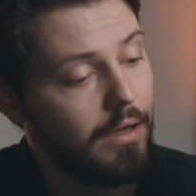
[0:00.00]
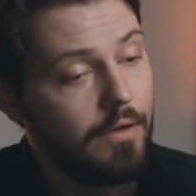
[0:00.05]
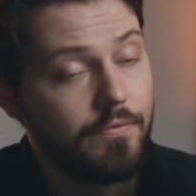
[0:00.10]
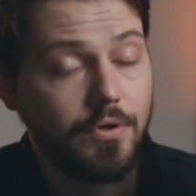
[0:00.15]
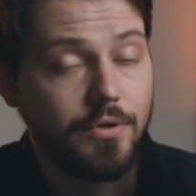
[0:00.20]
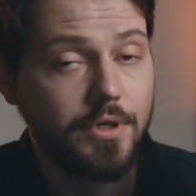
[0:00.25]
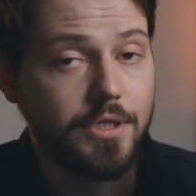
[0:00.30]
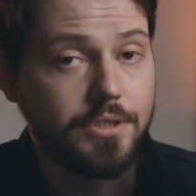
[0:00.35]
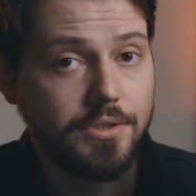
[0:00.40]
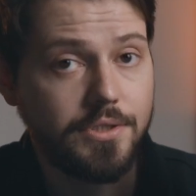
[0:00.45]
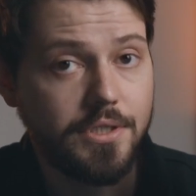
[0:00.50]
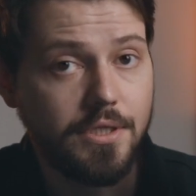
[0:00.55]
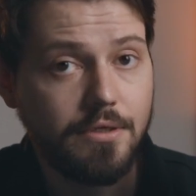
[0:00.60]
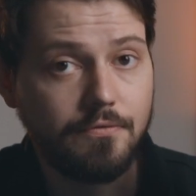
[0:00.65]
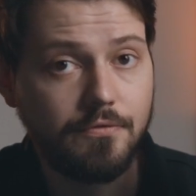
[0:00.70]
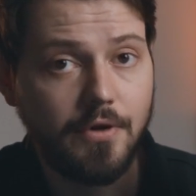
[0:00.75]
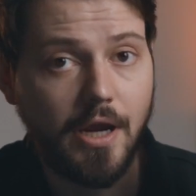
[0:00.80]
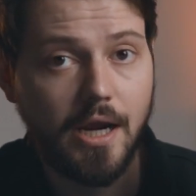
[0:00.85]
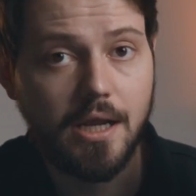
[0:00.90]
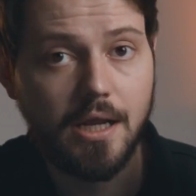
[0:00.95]
If you're interested
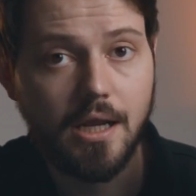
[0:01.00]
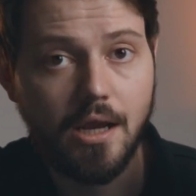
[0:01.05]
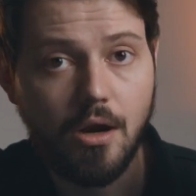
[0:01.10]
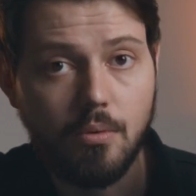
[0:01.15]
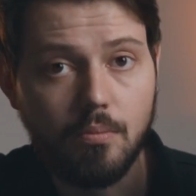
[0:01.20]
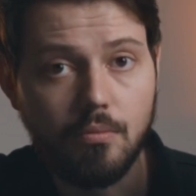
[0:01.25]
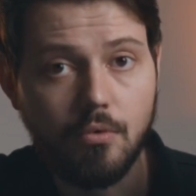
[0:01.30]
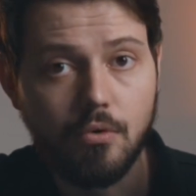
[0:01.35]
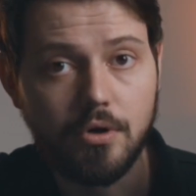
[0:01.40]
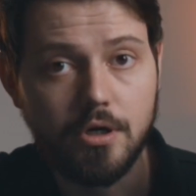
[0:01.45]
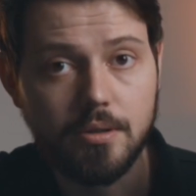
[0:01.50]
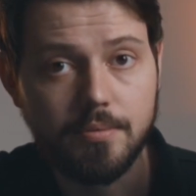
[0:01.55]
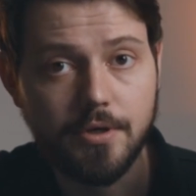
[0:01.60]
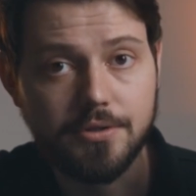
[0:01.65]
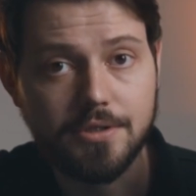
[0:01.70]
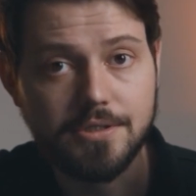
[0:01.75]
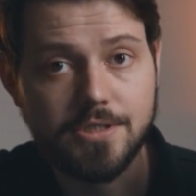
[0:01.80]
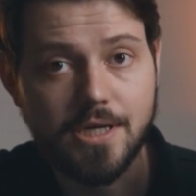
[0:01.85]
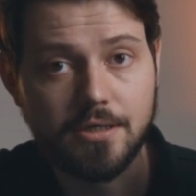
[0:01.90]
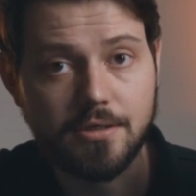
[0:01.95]
in finding out more
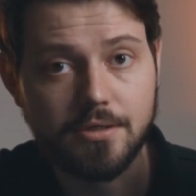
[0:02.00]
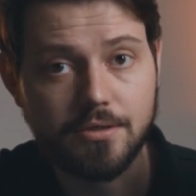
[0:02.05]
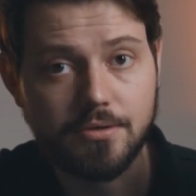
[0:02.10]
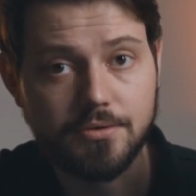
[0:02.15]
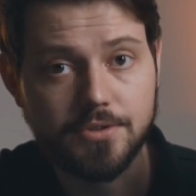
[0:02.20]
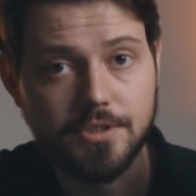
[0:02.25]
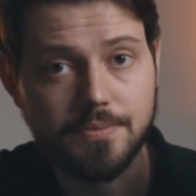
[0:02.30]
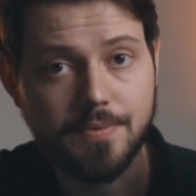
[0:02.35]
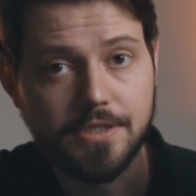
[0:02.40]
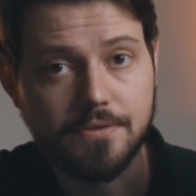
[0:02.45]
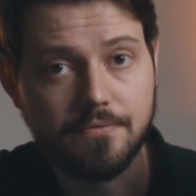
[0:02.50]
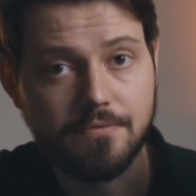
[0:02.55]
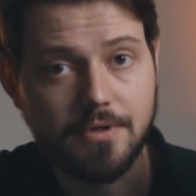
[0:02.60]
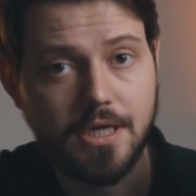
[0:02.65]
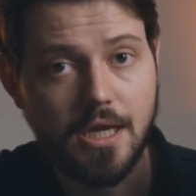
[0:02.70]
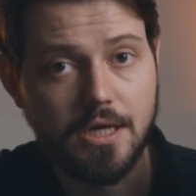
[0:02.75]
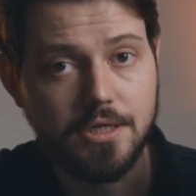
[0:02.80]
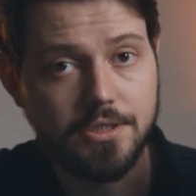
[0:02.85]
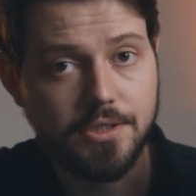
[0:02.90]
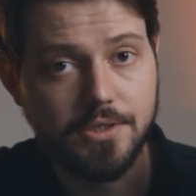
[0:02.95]
about the technical
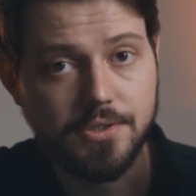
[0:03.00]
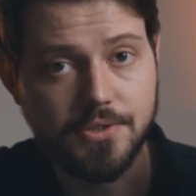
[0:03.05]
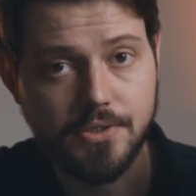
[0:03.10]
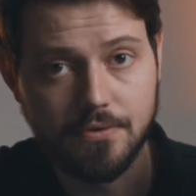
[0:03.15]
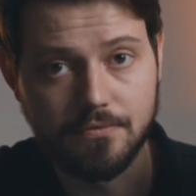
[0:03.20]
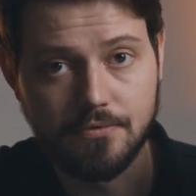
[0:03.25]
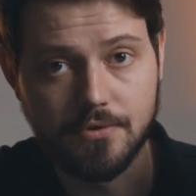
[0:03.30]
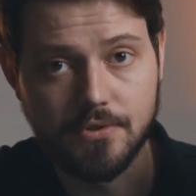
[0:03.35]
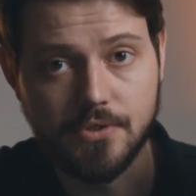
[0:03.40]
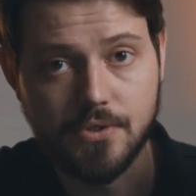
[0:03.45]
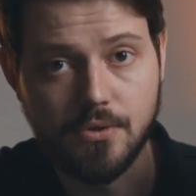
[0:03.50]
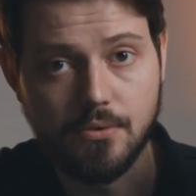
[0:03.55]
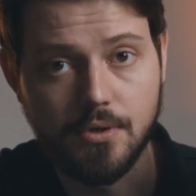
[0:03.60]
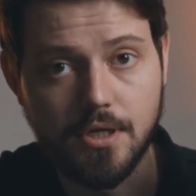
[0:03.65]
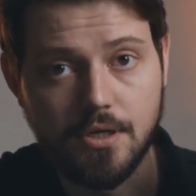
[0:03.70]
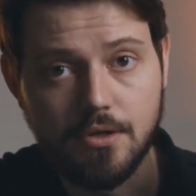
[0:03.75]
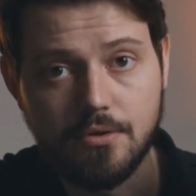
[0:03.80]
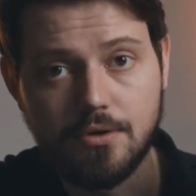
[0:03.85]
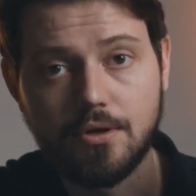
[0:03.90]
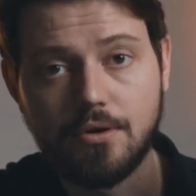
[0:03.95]
specifications of this
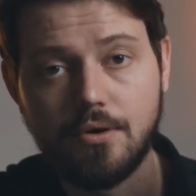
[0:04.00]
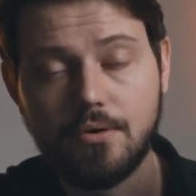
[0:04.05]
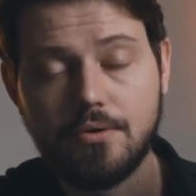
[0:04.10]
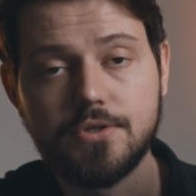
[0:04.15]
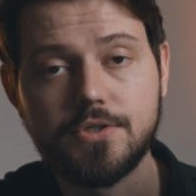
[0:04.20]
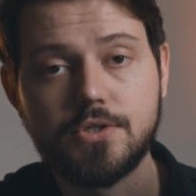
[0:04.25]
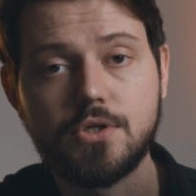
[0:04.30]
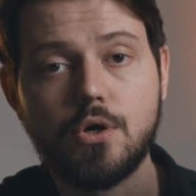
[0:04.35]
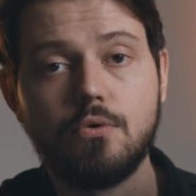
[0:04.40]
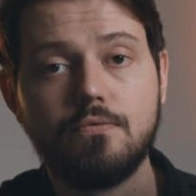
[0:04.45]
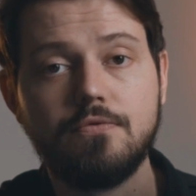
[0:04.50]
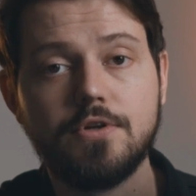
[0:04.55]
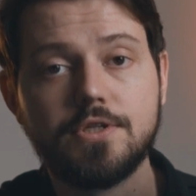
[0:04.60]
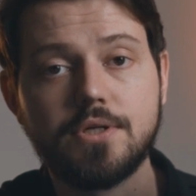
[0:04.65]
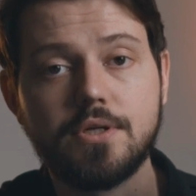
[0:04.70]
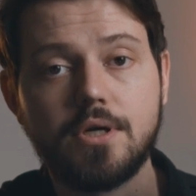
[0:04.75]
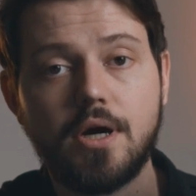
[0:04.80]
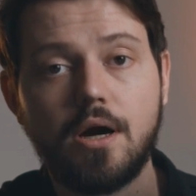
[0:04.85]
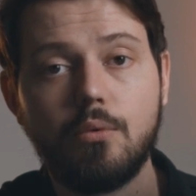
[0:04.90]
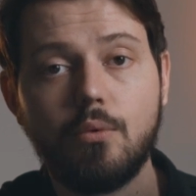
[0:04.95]
unit, you can always go
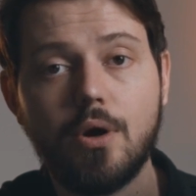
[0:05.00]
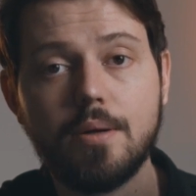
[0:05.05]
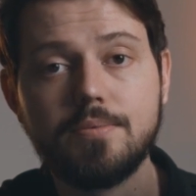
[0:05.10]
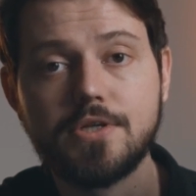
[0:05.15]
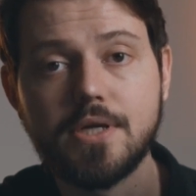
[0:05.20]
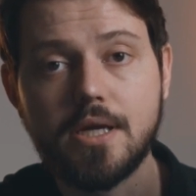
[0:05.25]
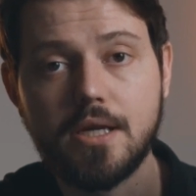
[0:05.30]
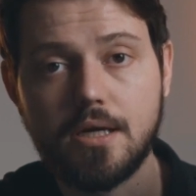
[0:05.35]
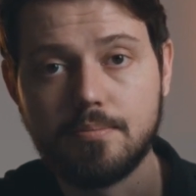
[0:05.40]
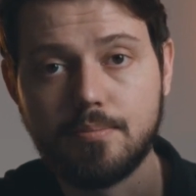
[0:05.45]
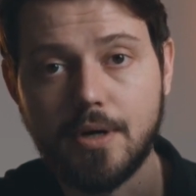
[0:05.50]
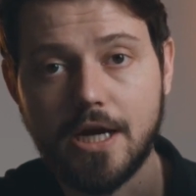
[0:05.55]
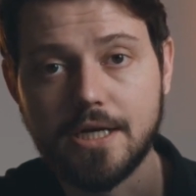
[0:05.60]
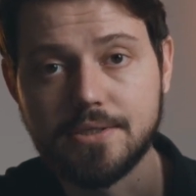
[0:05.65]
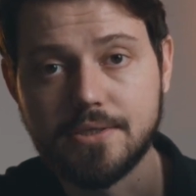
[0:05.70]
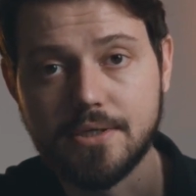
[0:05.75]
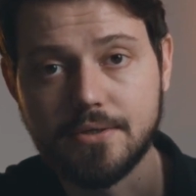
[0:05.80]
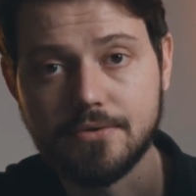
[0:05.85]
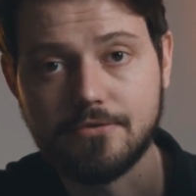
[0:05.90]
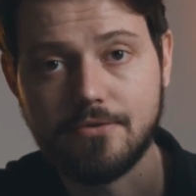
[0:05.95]
visit our website at
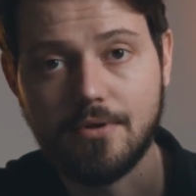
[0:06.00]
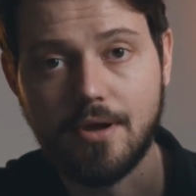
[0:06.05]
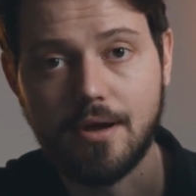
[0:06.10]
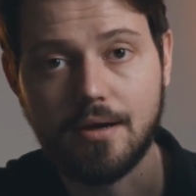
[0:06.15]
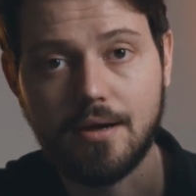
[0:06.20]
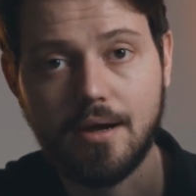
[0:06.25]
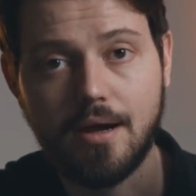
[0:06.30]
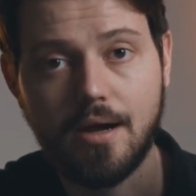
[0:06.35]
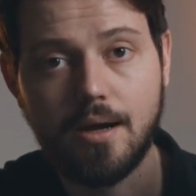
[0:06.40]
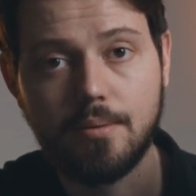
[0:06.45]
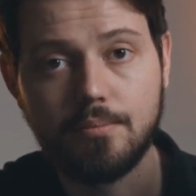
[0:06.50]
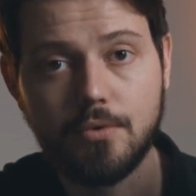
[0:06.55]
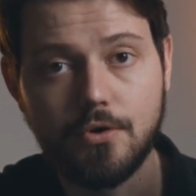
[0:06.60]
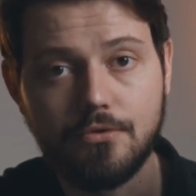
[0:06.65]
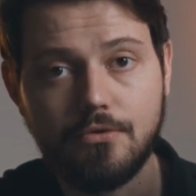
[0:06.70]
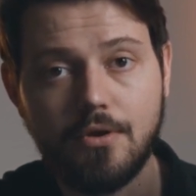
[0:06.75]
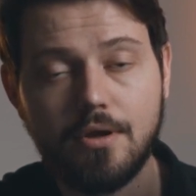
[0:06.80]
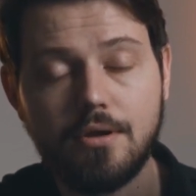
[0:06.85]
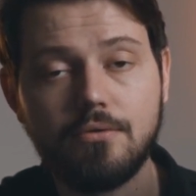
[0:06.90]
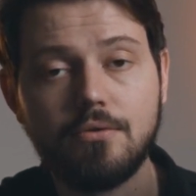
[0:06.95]
baicells.com,
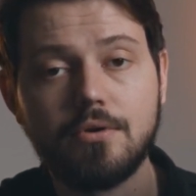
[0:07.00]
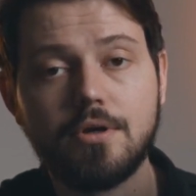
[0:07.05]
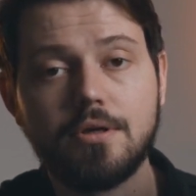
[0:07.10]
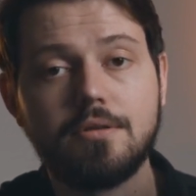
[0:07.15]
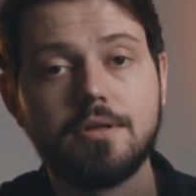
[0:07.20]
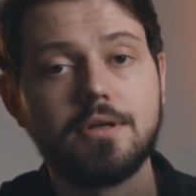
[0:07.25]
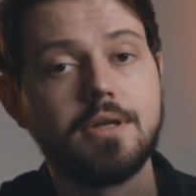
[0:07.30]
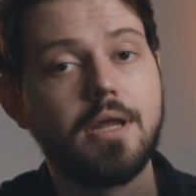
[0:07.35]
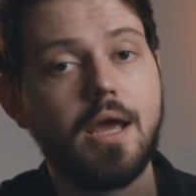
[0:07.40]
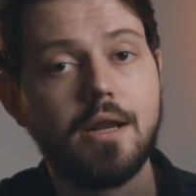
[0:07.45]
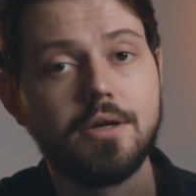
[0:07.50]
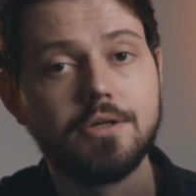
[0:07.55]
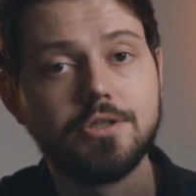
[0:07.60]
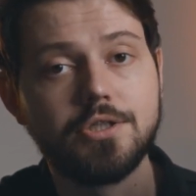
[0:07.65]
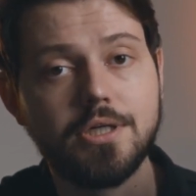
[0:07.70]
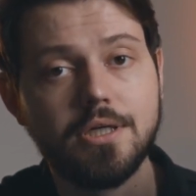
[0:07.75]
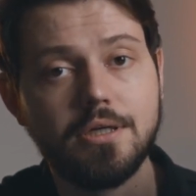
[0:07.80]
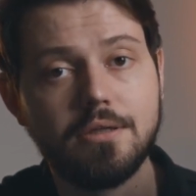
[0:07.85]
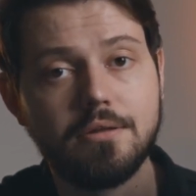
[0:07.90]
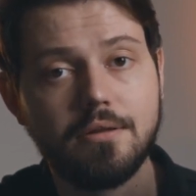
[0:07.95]
go take a look at the data
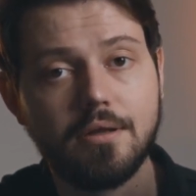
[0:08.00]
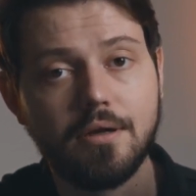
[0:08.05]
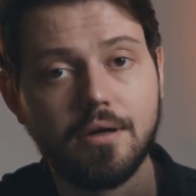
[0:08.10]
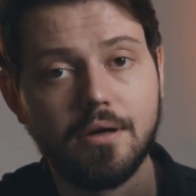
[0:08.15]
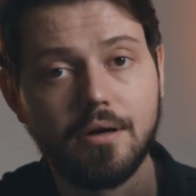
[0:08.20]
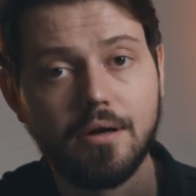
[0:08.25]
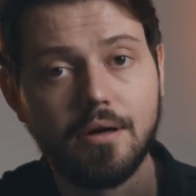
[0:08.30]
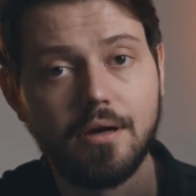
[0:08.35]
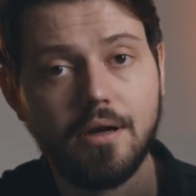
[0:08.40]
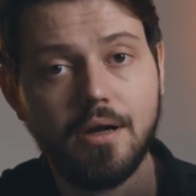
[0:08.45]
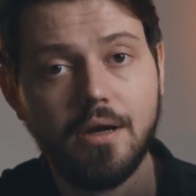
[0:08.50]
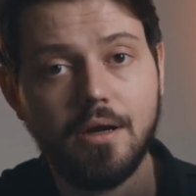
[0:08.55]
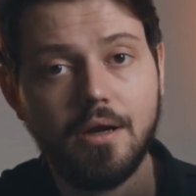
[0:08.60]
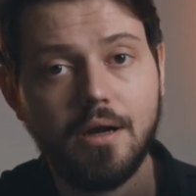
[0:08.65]
sheet there,